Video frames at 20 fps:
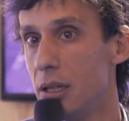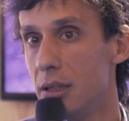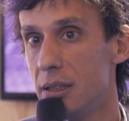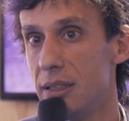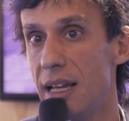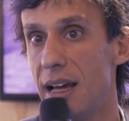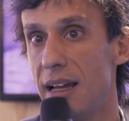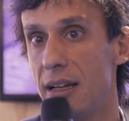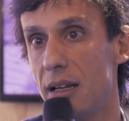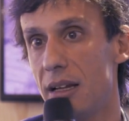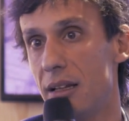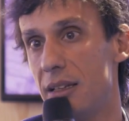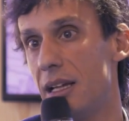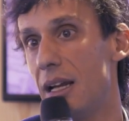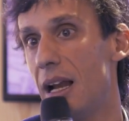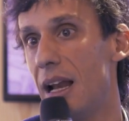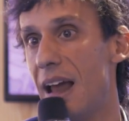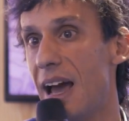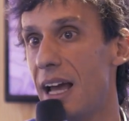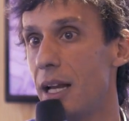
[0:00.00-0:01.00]
then
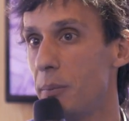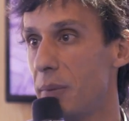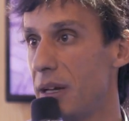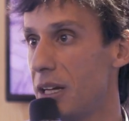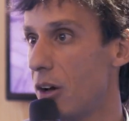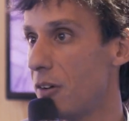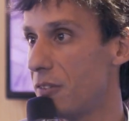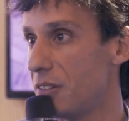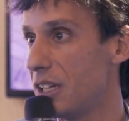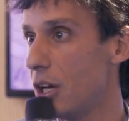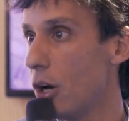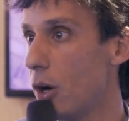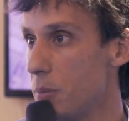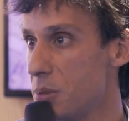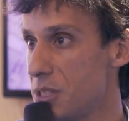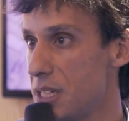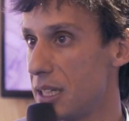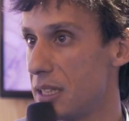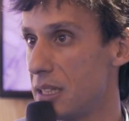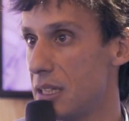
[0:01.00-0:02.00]
the alignment of the
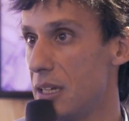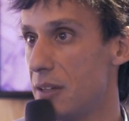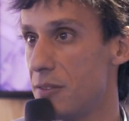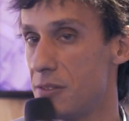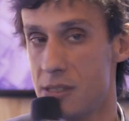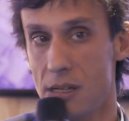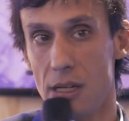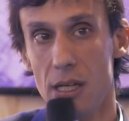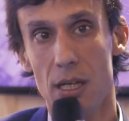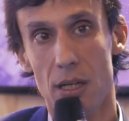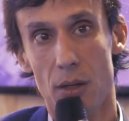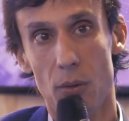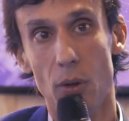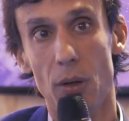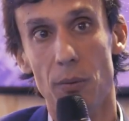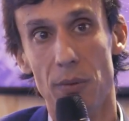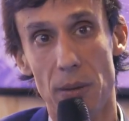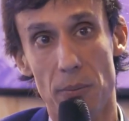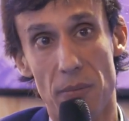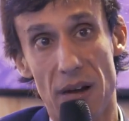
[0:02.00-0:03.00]
objectives
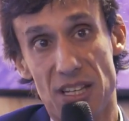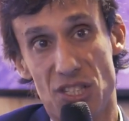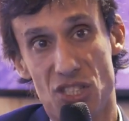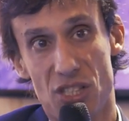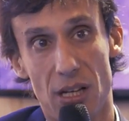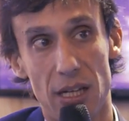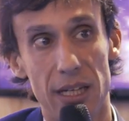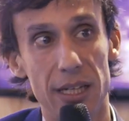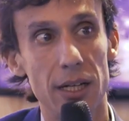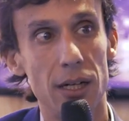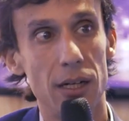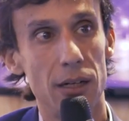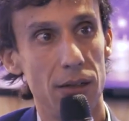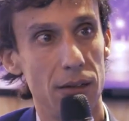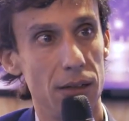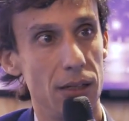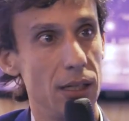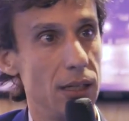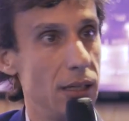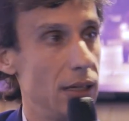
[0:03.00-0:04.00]
will be much clearer,
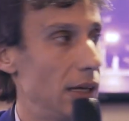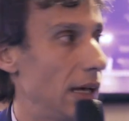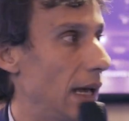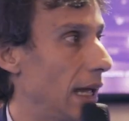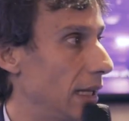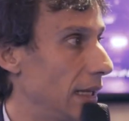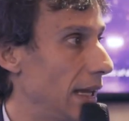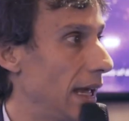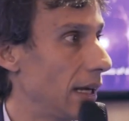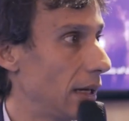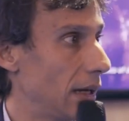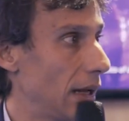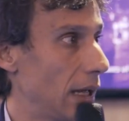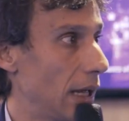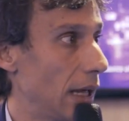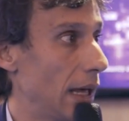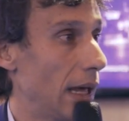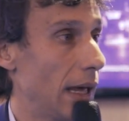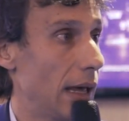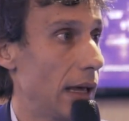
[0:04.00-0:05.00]
and then
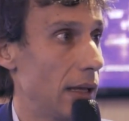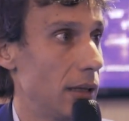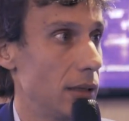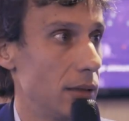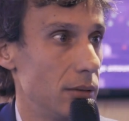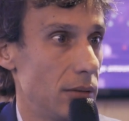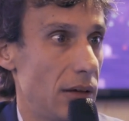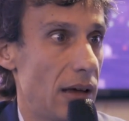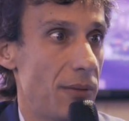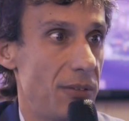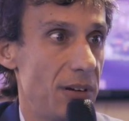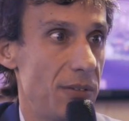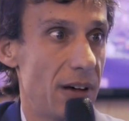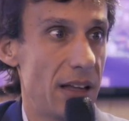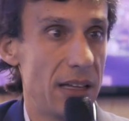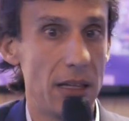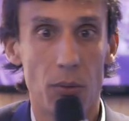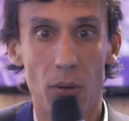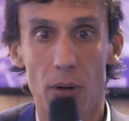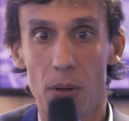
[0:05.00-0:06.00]

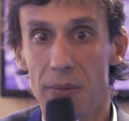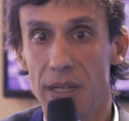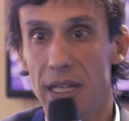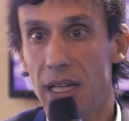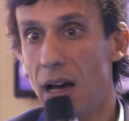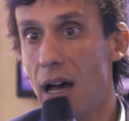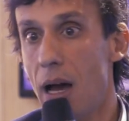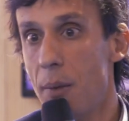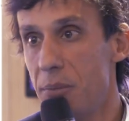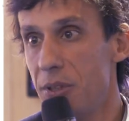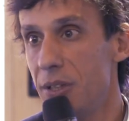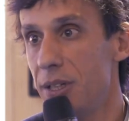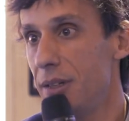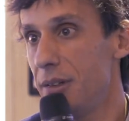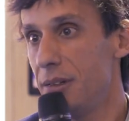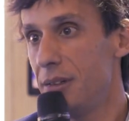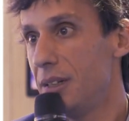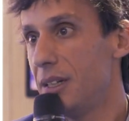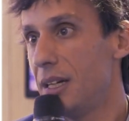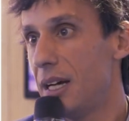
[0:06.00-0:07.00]
everybody will be
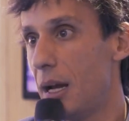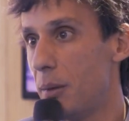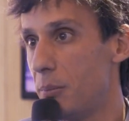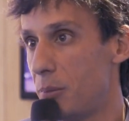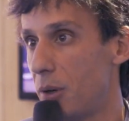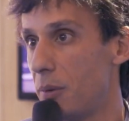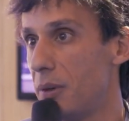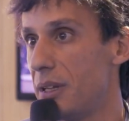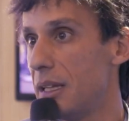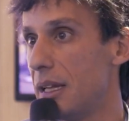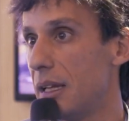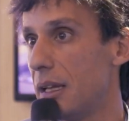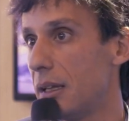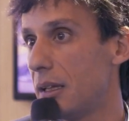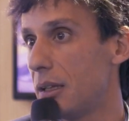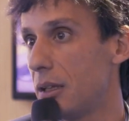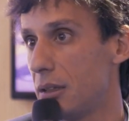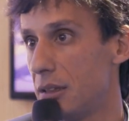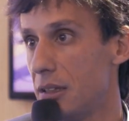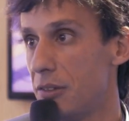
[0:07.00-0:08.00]
happier, and probably the
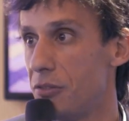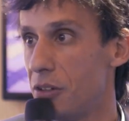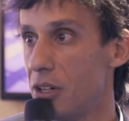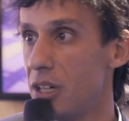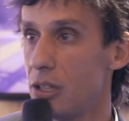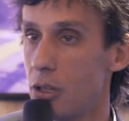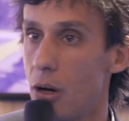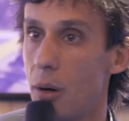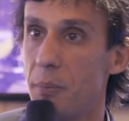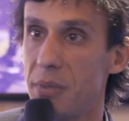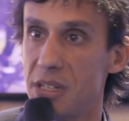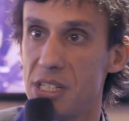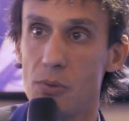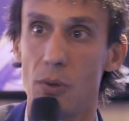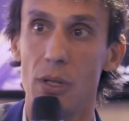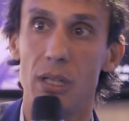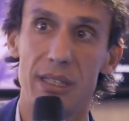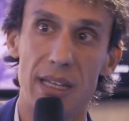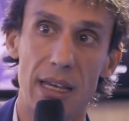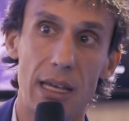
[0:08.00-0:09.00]
different companies
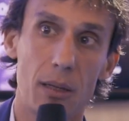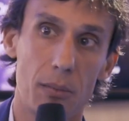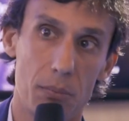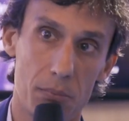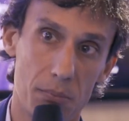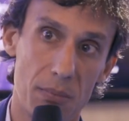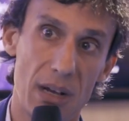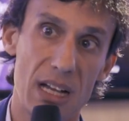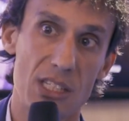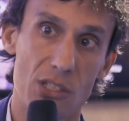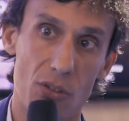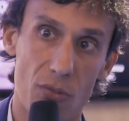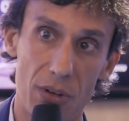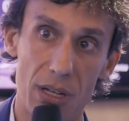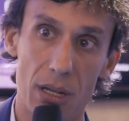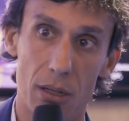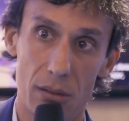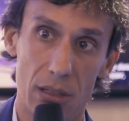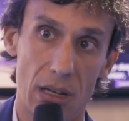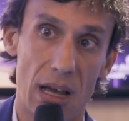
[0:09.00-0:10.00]
will take much
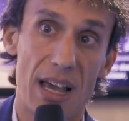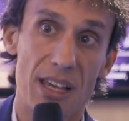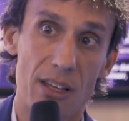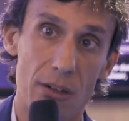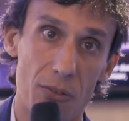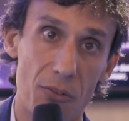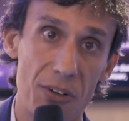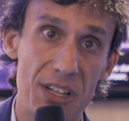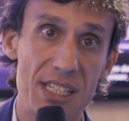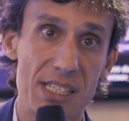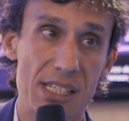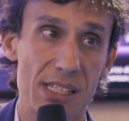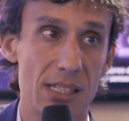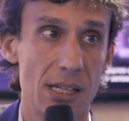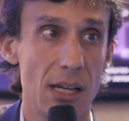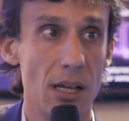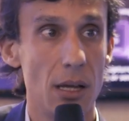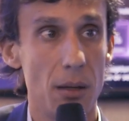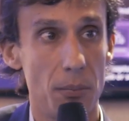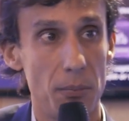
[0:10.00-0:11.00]
higher risks,
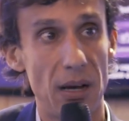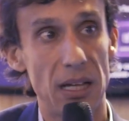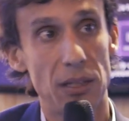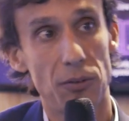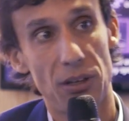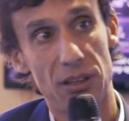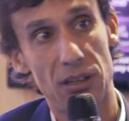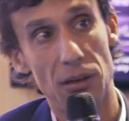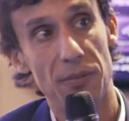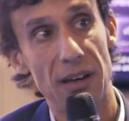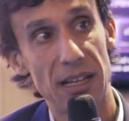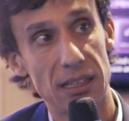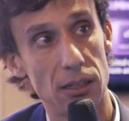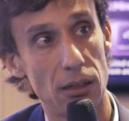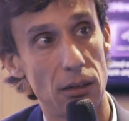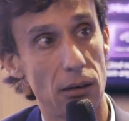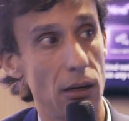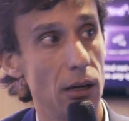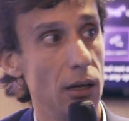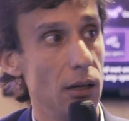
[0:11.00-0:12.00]
but with a
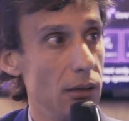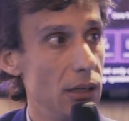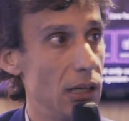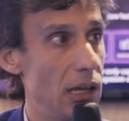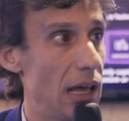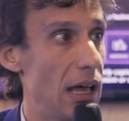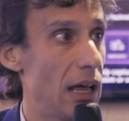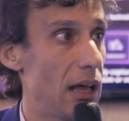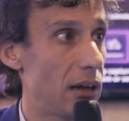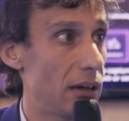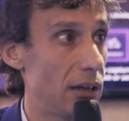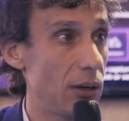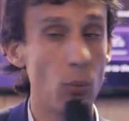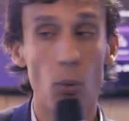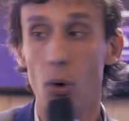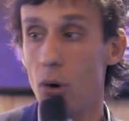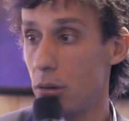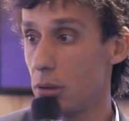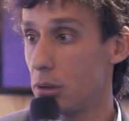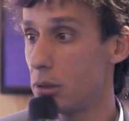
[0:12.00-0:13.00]
better
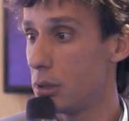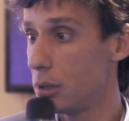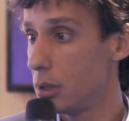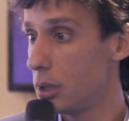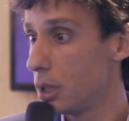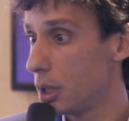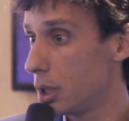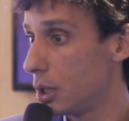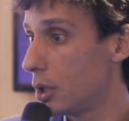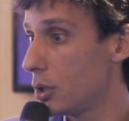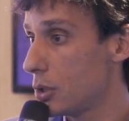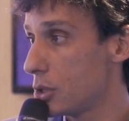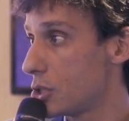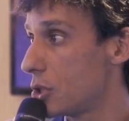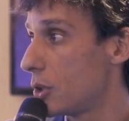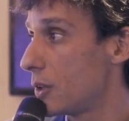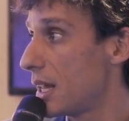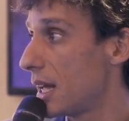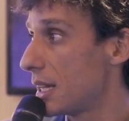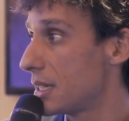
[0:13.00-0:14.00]
reward. No?
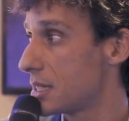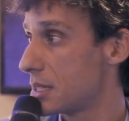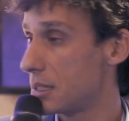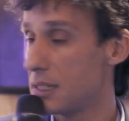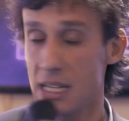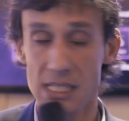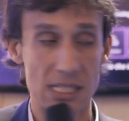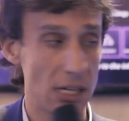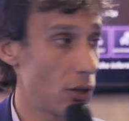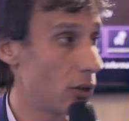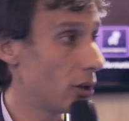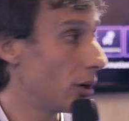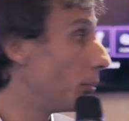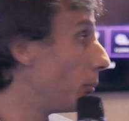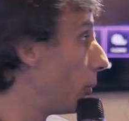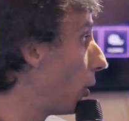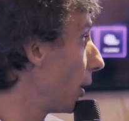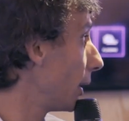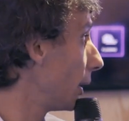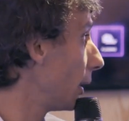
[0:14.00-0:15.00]
So that's another
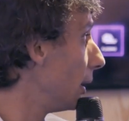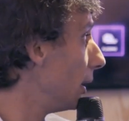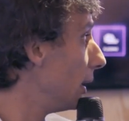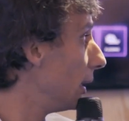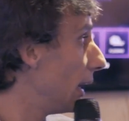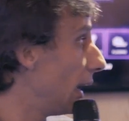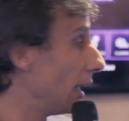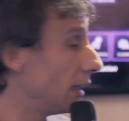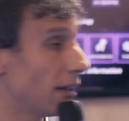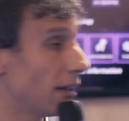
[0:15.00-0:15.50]
point. And